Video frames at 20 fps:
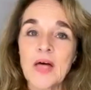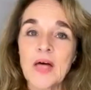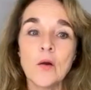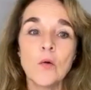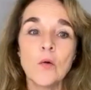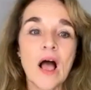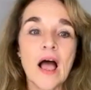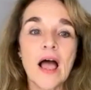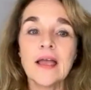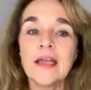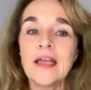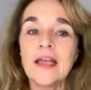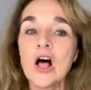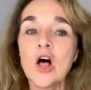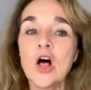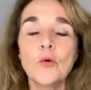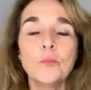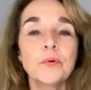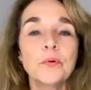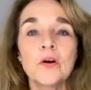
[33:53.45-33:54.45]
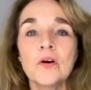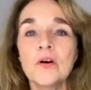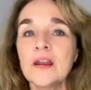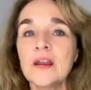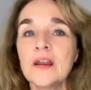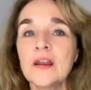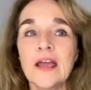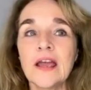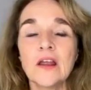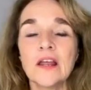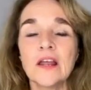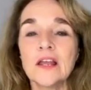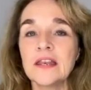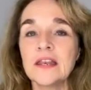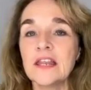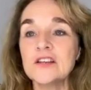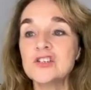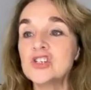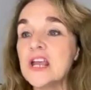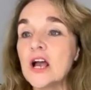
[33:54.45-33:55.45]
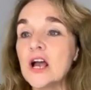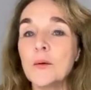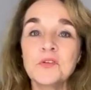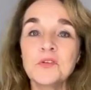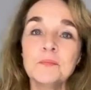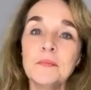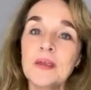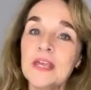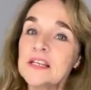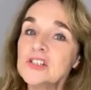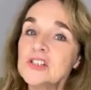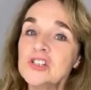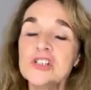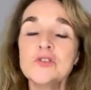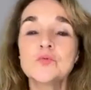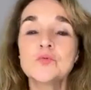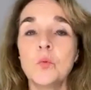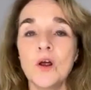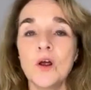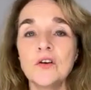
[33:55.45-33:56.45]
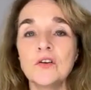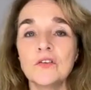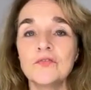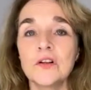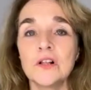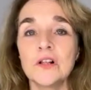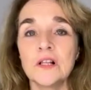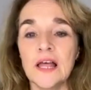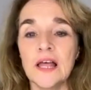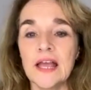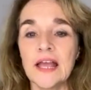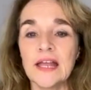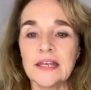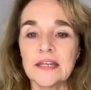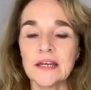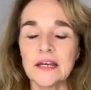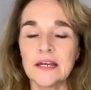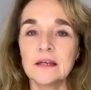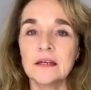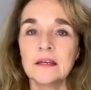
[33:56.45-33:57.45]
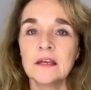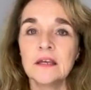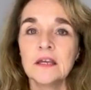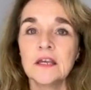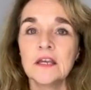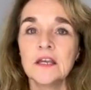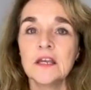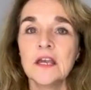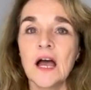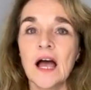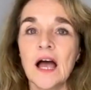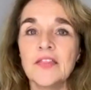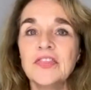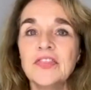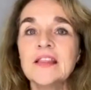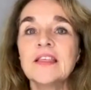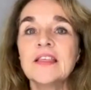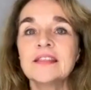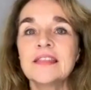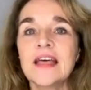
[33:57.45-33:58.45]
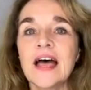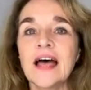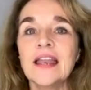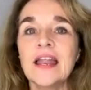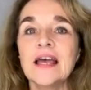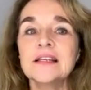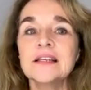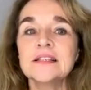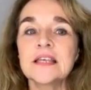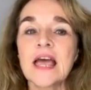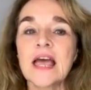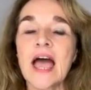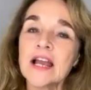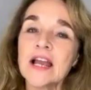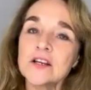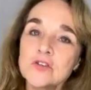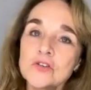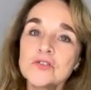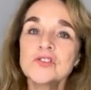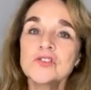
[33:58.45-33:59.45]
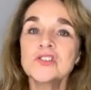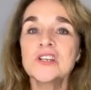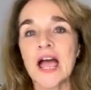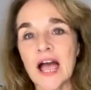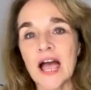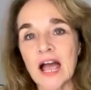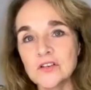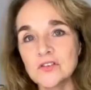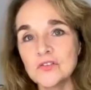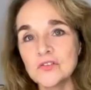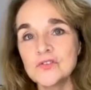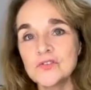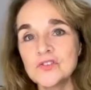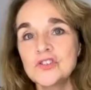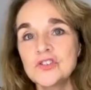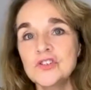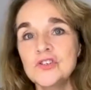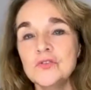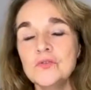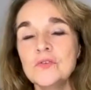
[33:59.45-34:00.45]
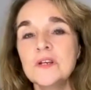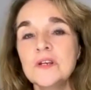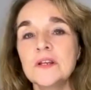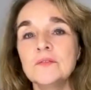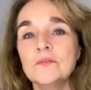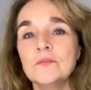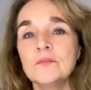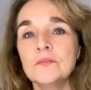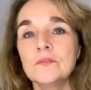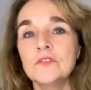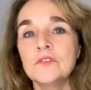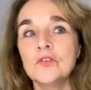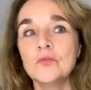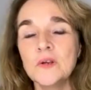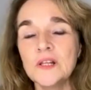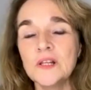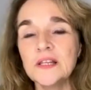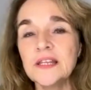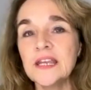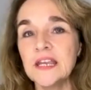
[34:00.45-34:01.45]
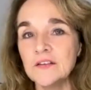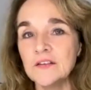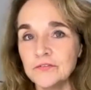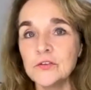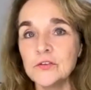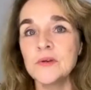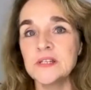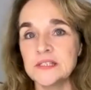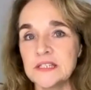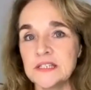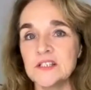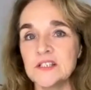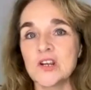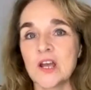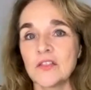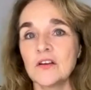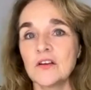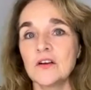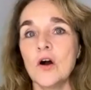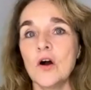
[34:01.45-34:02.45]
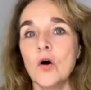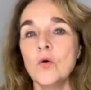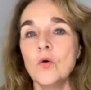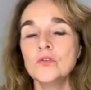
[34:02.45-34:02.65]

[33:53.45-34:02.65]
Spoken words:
I help her, and she helps me, and she's wonderful. And I think that as actors to actors, you really influence each other.